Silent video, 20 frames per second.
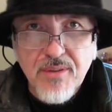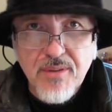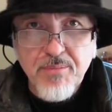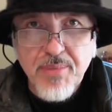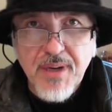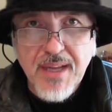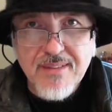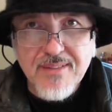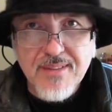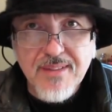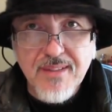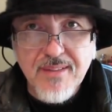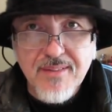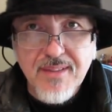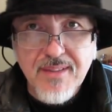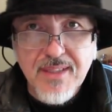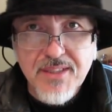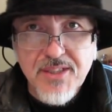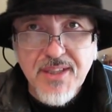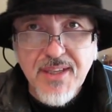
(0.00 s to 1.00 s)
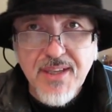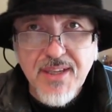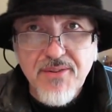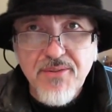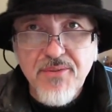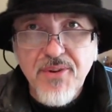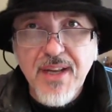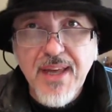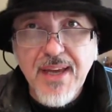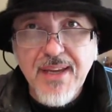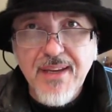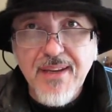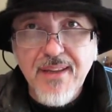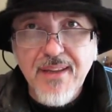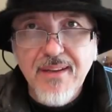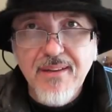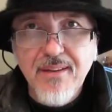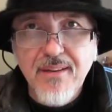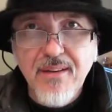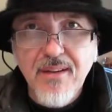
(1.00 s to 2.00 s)
and plastics engineering
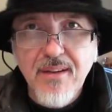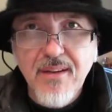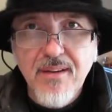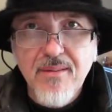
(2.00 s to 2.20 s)
related